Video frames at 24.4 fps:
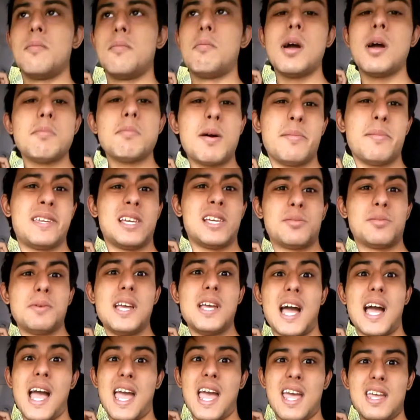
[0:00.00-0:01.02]
My mom tells
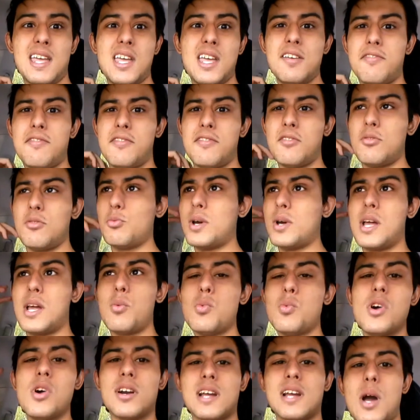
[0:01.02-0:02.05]
me you have
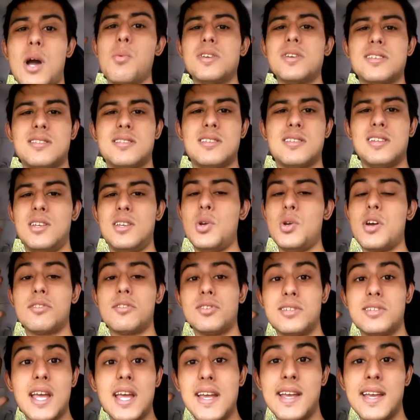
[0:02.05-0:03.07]

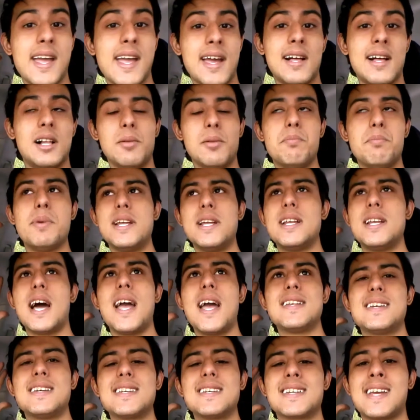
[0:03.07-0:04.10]
to stay in KL, but
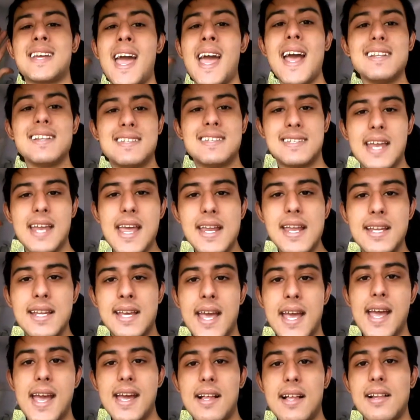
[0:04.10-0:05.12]
I just can't stay in
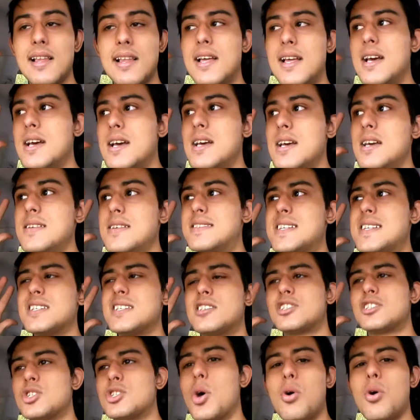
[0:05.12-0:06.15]
KL. It's
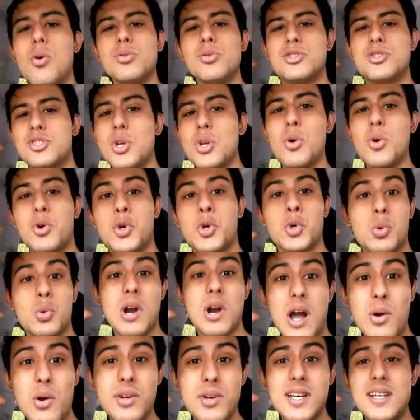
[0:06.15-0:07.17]
just so
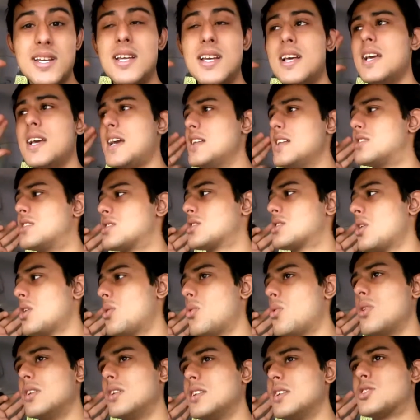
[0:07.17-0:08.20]
crowded. It's
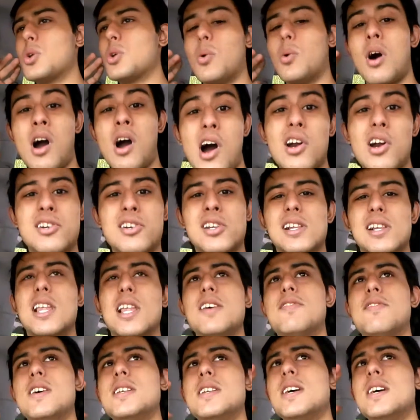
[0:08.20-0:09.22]
so hard to
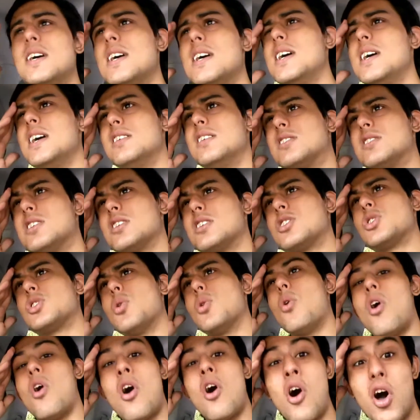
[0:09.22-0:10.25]
live in. It's just
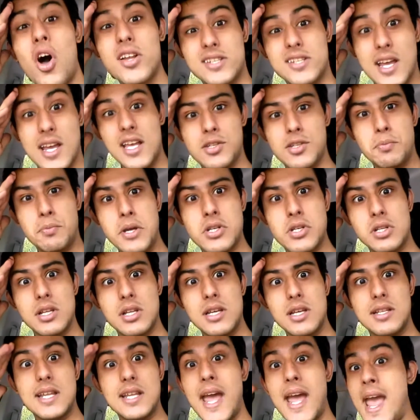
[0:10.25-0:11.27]
so hot,
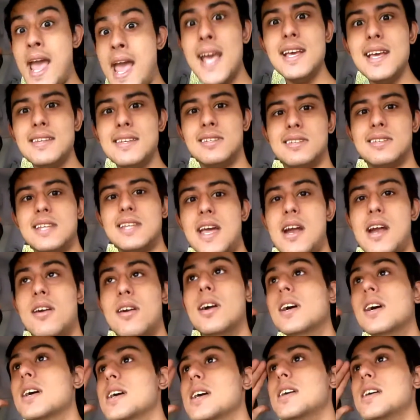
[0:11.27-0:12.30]
especially the haze there
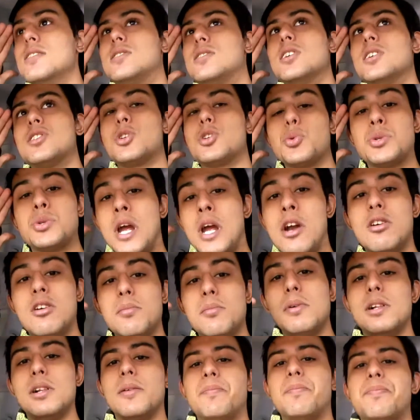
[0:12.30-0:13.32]
is just so
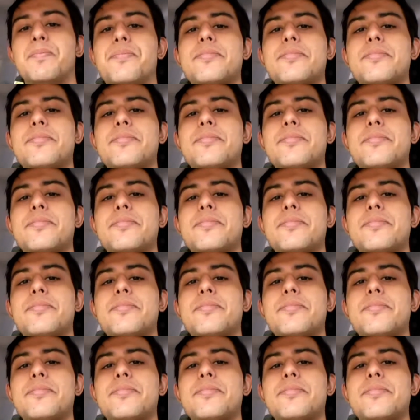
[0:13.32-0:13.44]
terrible.